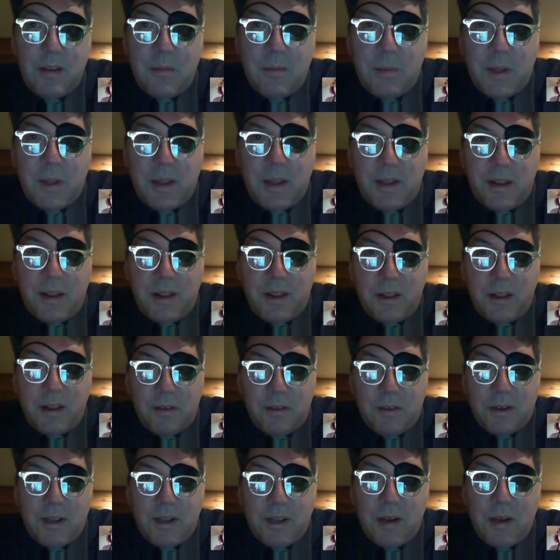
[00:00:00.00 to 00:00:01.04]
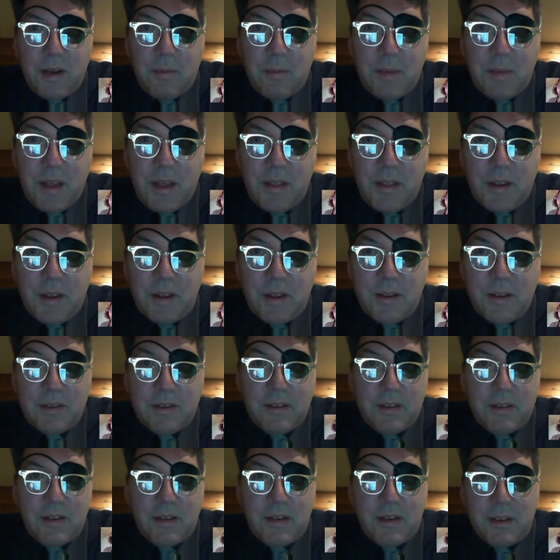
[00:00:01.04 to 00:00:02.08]
but those are kind of my
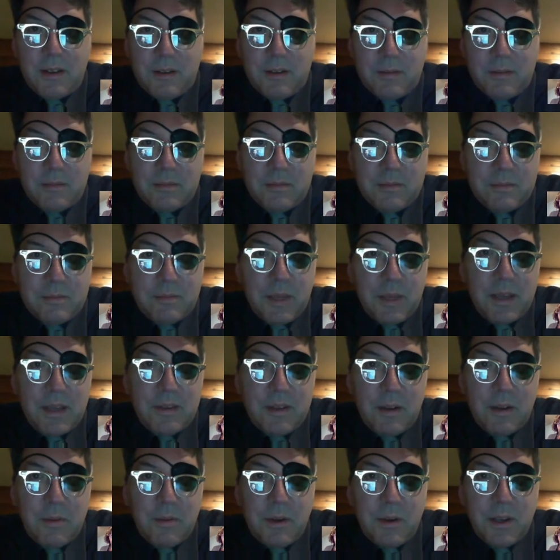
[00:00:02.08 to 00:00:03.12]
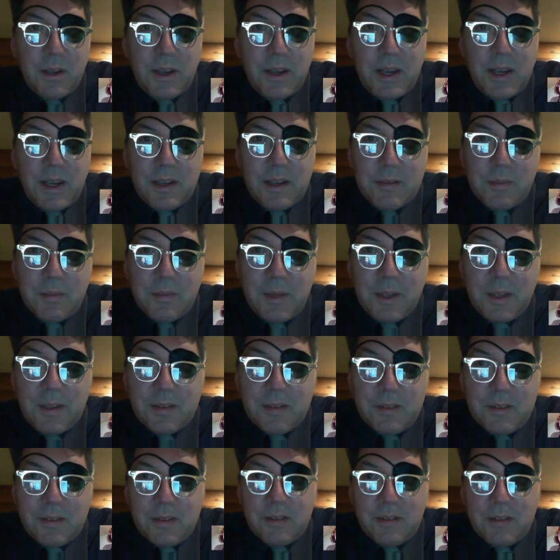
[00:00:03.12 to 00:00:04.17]
thoughts based on what you asked me.
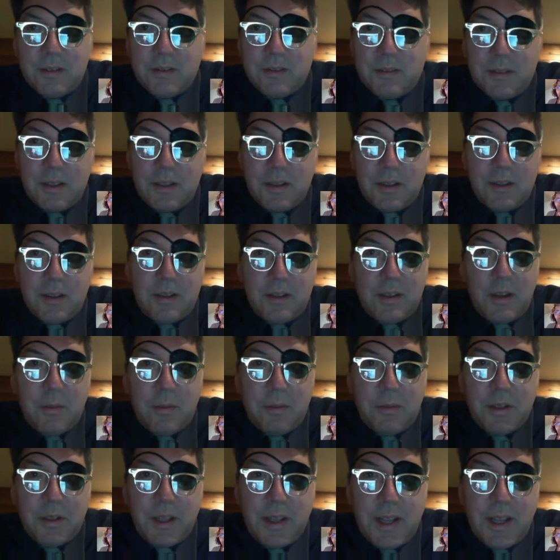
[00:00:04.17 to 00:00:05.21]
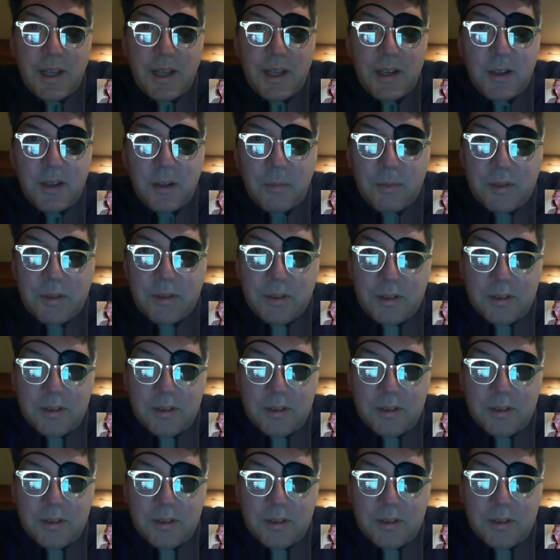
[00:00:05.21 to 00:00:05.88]
So hopefully that helps.